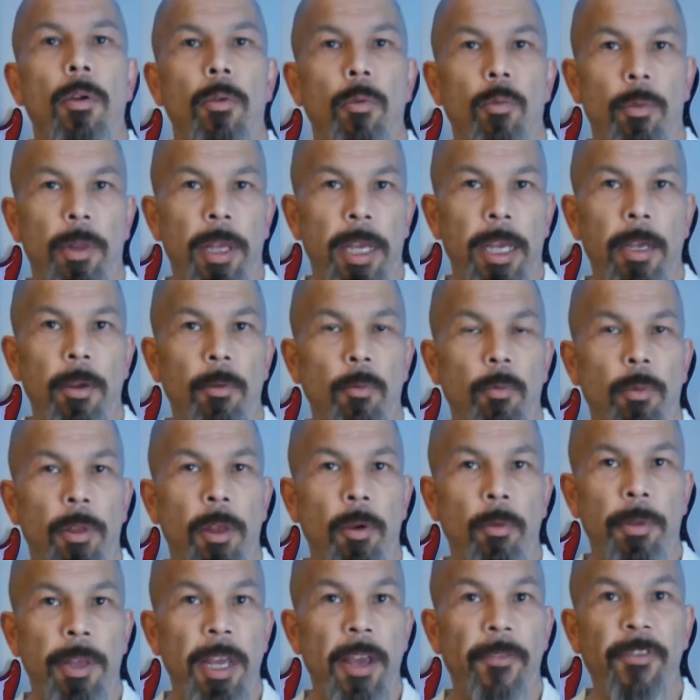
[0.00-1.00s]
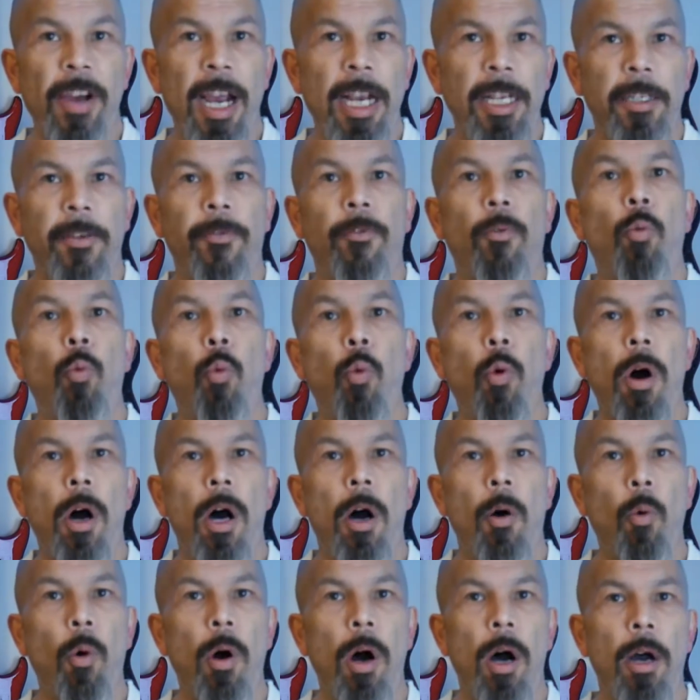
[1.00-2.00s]
the effect of
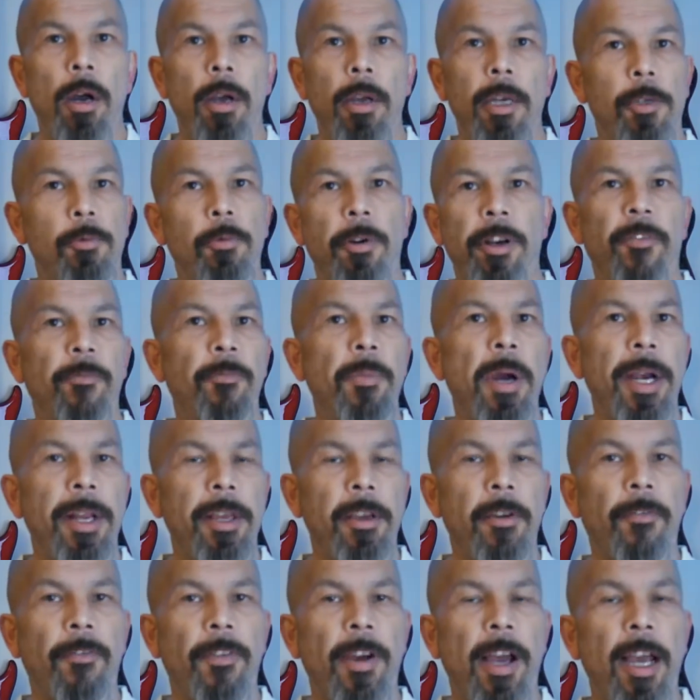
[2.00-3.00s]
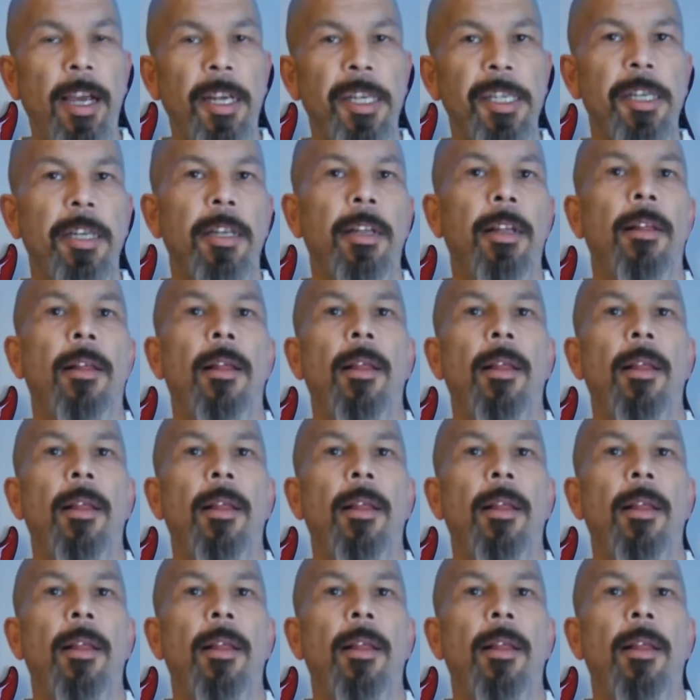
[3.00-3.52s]
wah-wah, it's one of many effects,